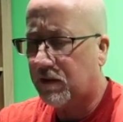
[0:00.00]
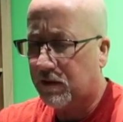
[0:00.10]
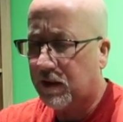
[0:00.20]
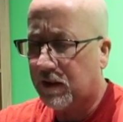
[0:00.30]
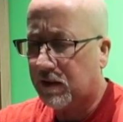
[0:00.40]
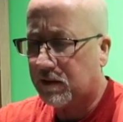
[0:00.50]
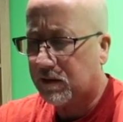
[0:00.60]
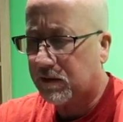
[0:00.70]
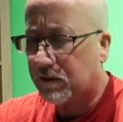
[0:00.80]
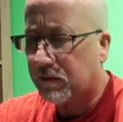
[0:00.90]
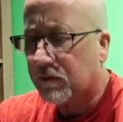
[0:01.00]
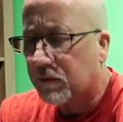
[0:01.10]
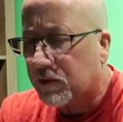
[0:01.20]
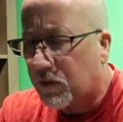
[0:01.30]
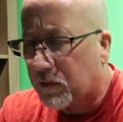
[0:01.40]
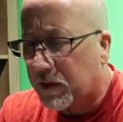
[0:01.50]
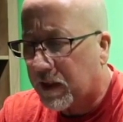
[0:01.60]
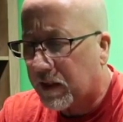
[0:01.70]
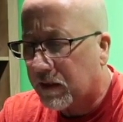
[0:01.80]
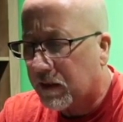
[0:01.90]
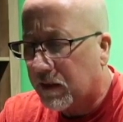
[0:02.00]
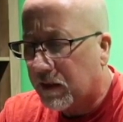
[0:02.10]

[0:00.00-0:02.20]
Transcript: of the owner. Yeah, that's, what's wrong with that?